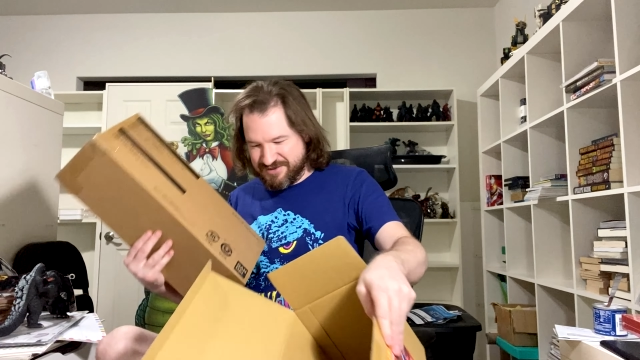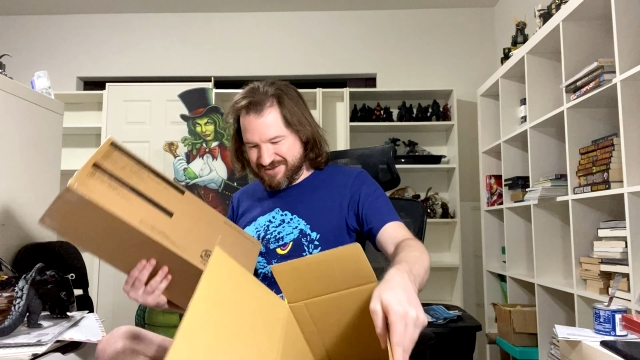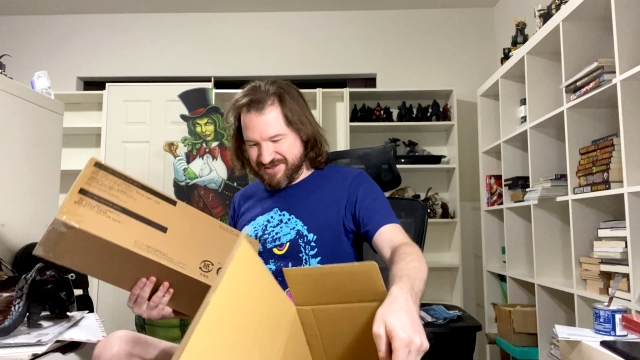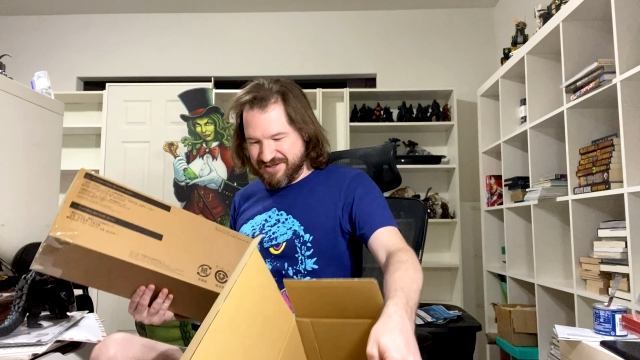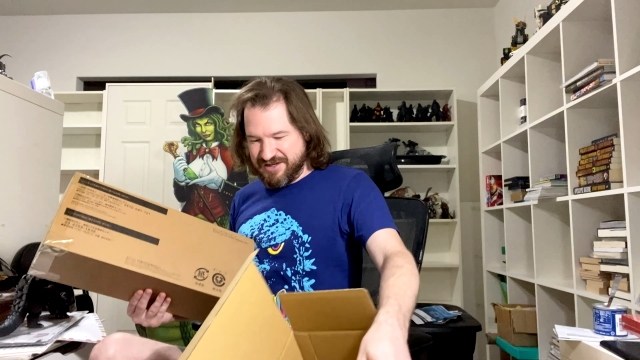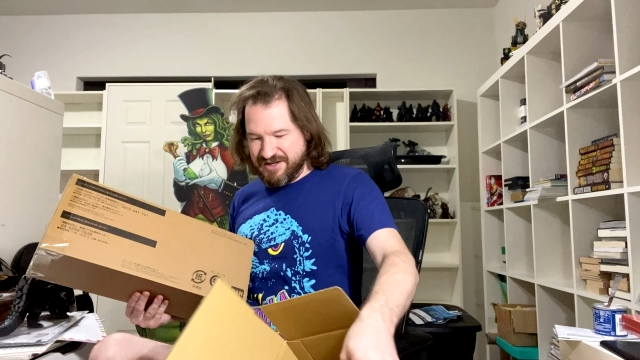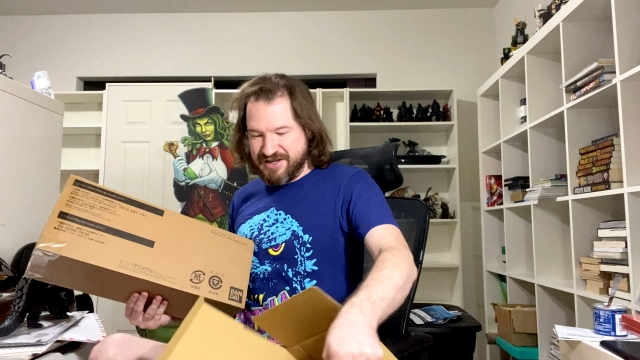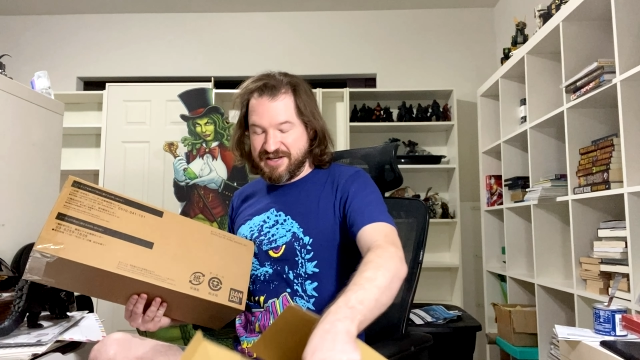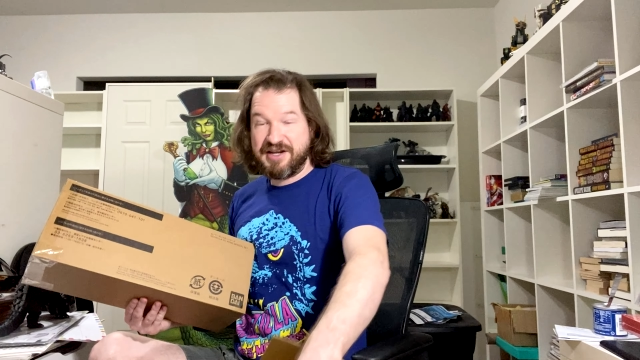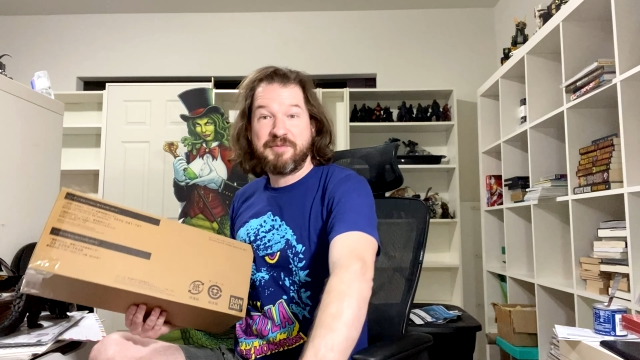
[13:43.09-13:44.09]

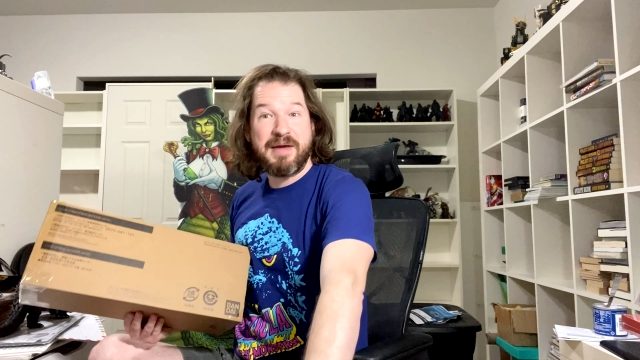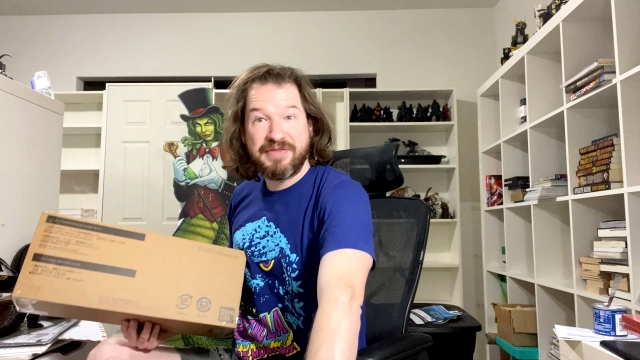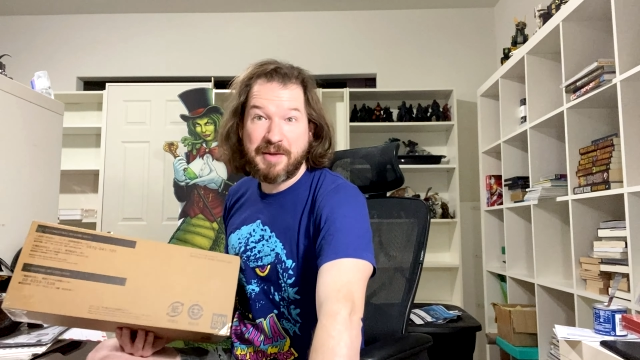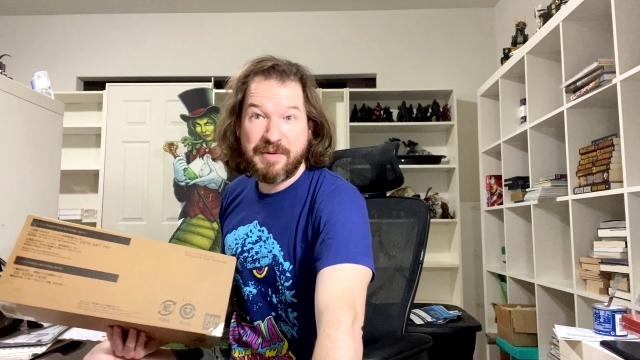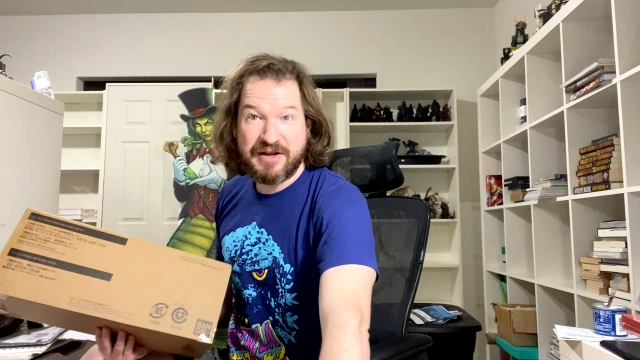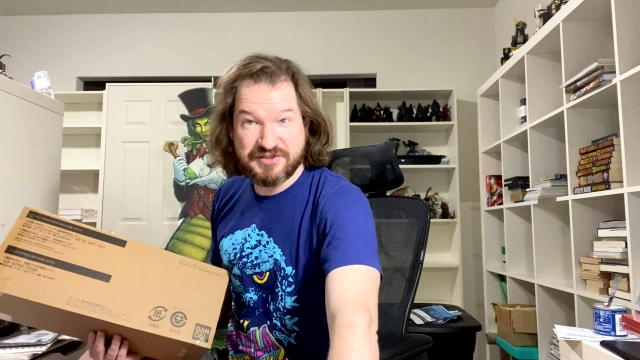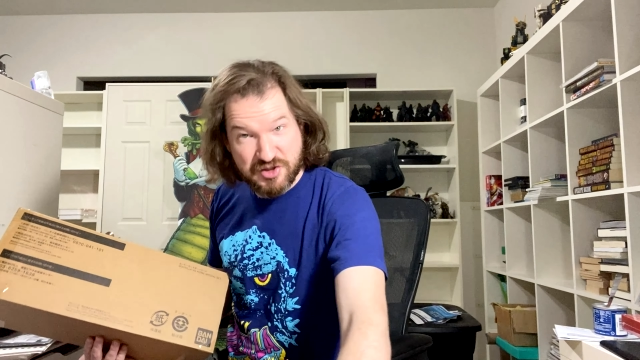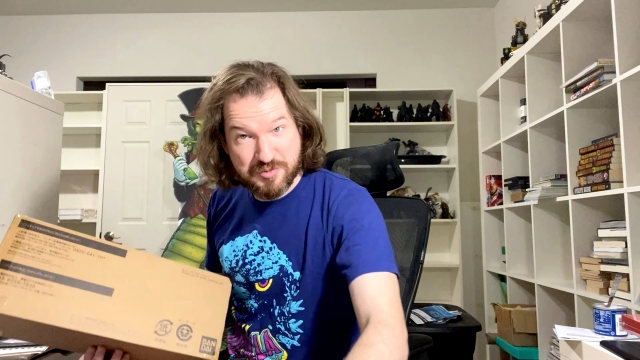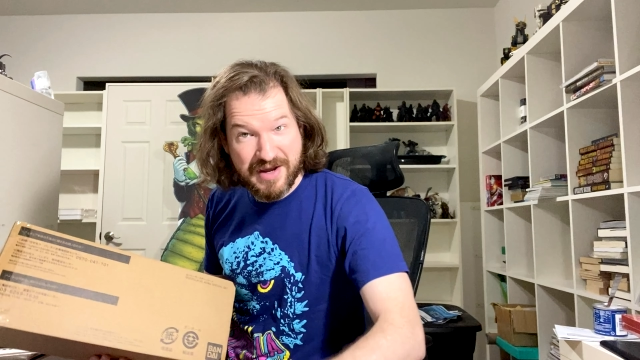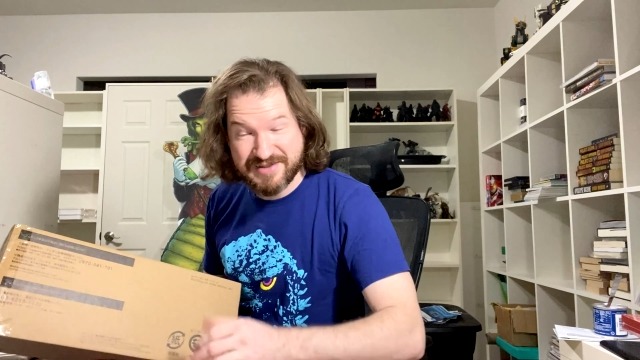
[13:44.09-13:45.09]
I mail that box
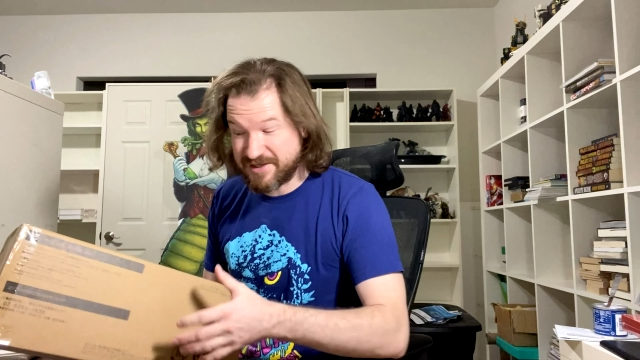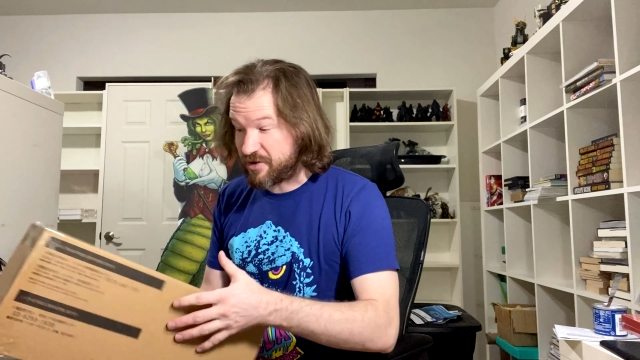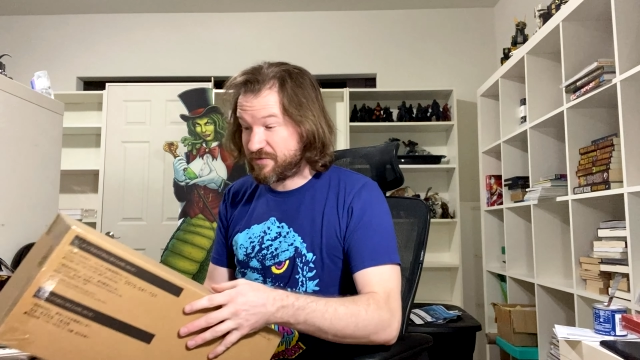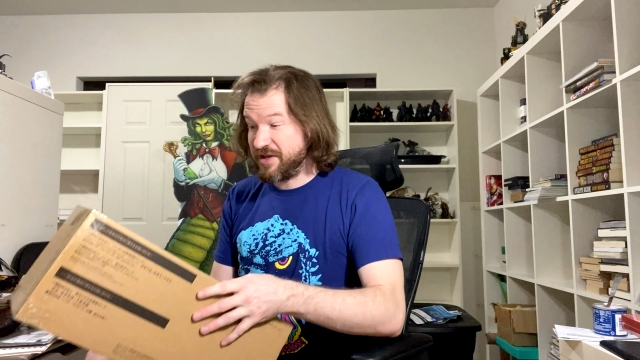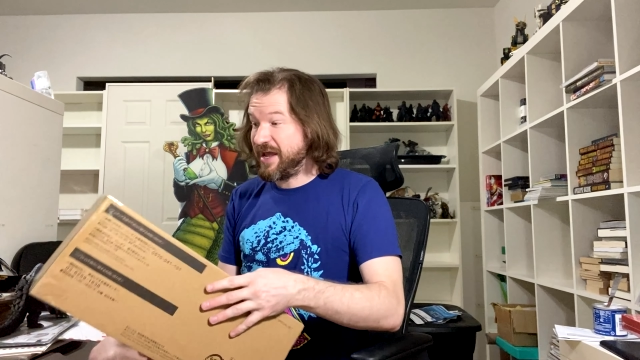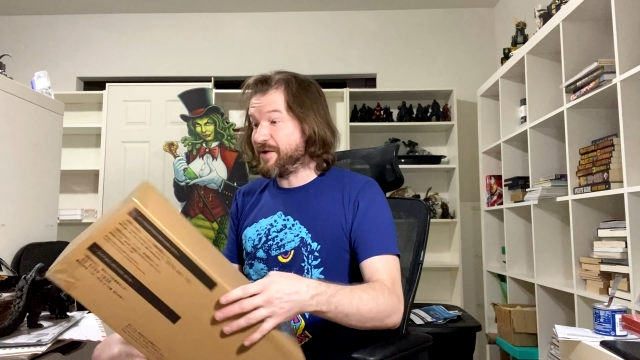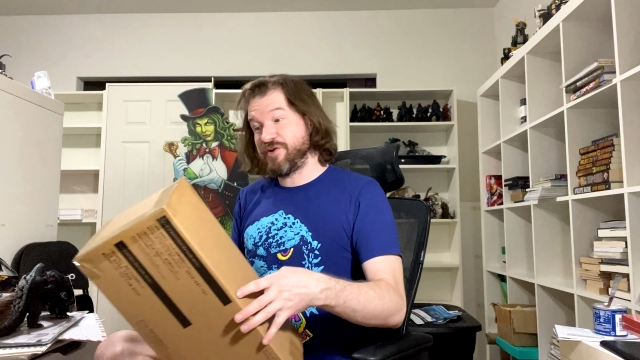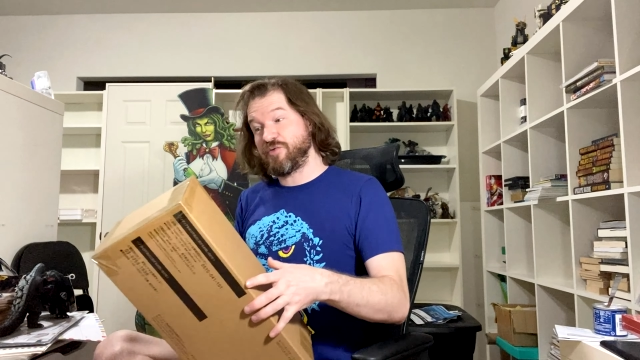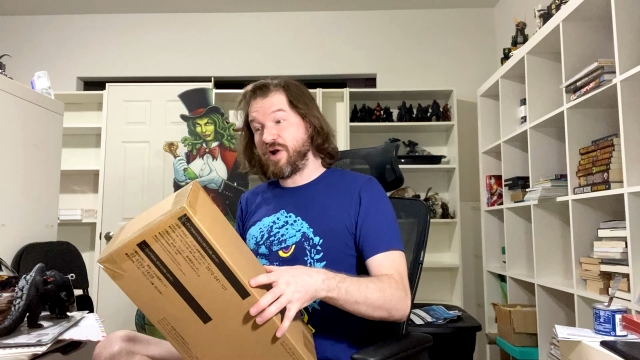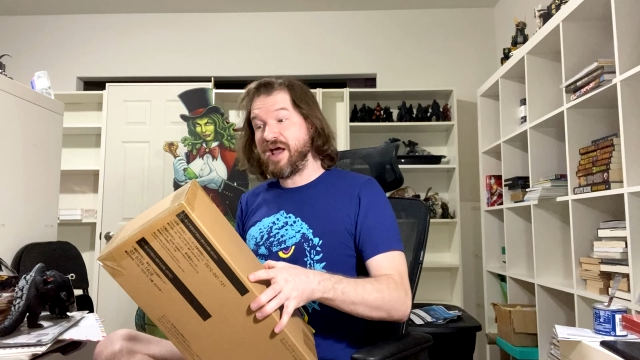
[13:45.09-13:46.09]
to myself, and when
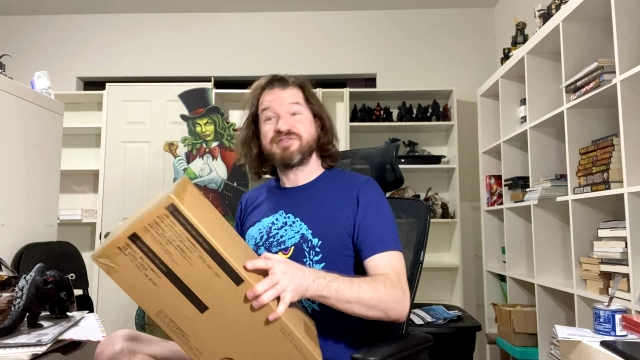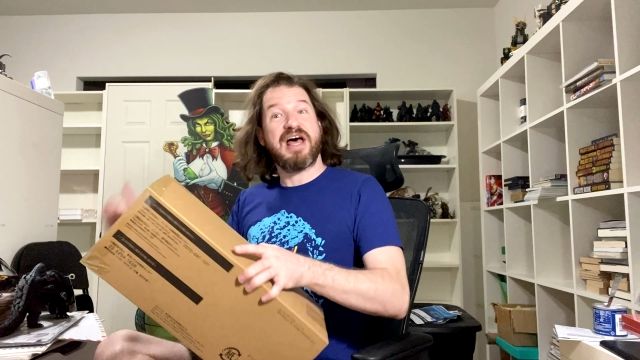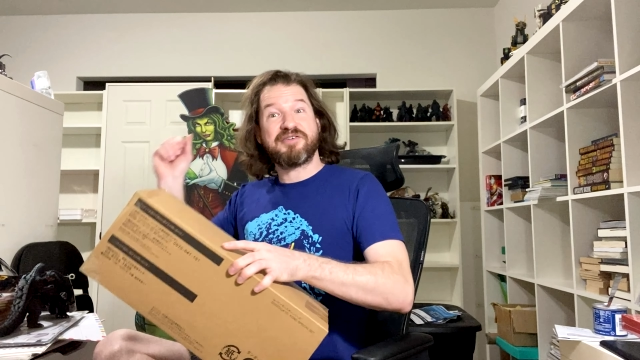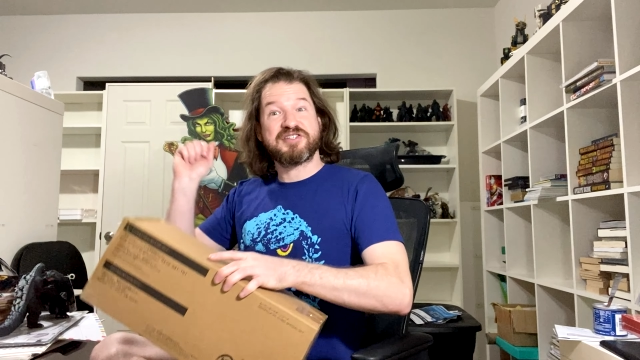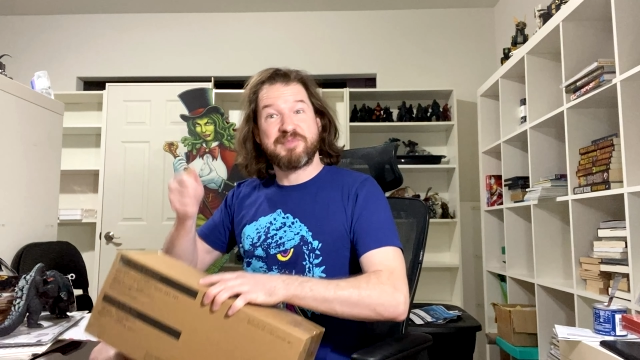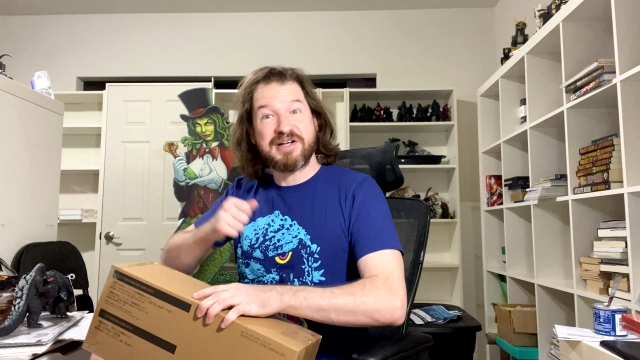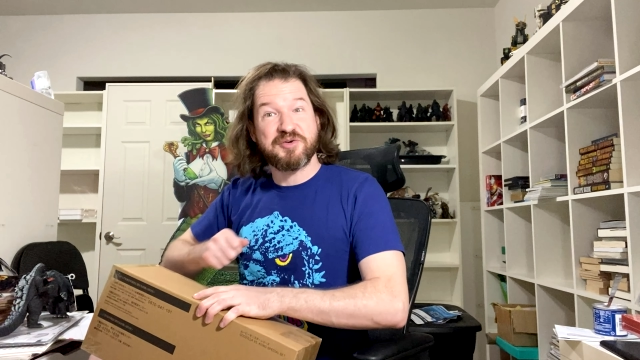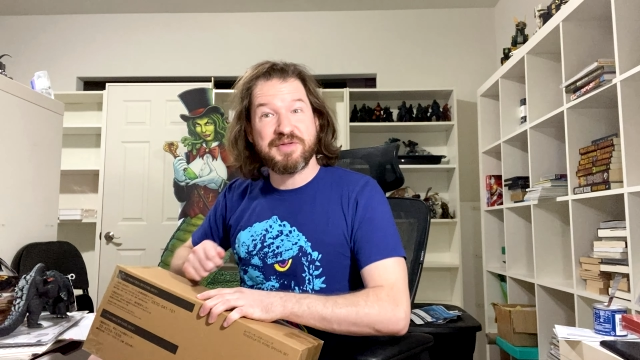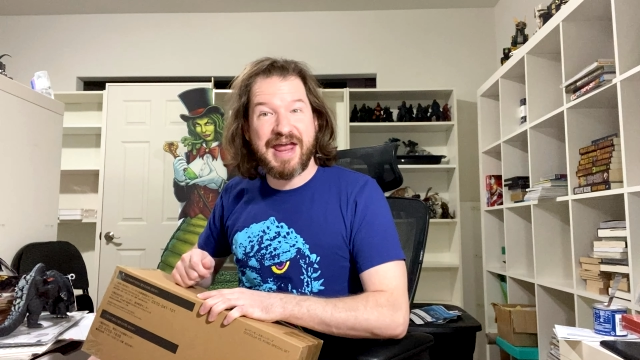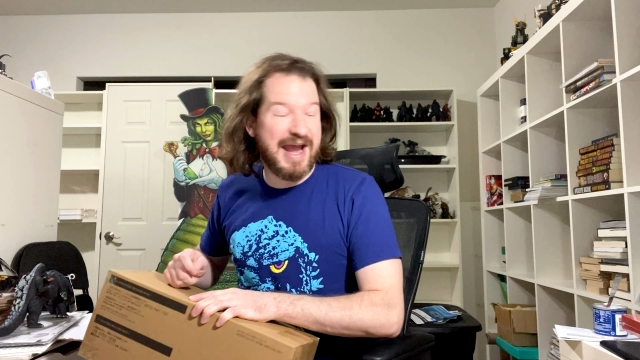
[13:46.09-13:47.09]
it arrives, I'll smash
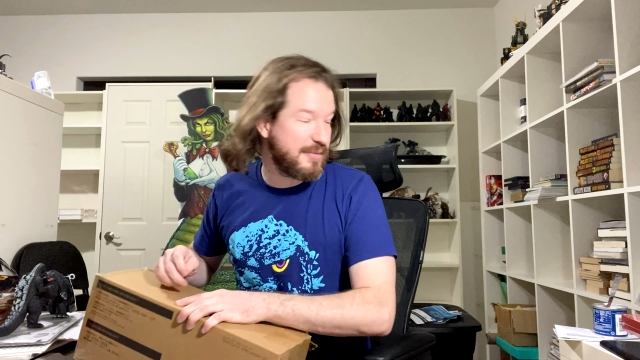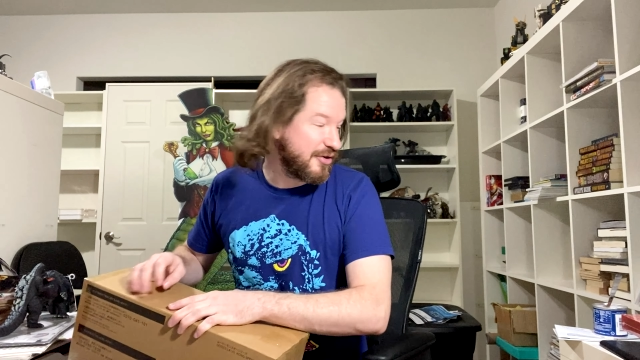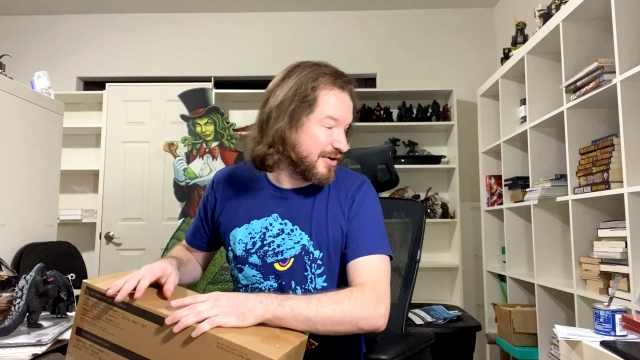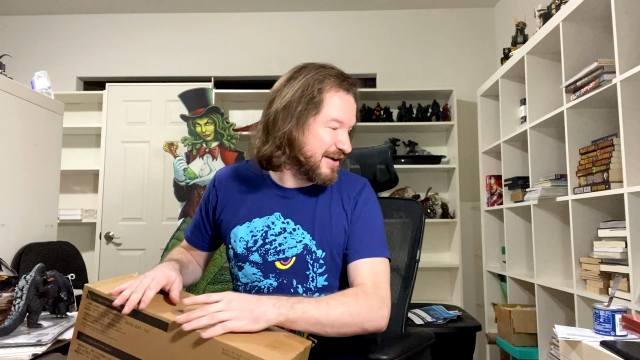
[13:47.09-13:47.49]
it with a hammer.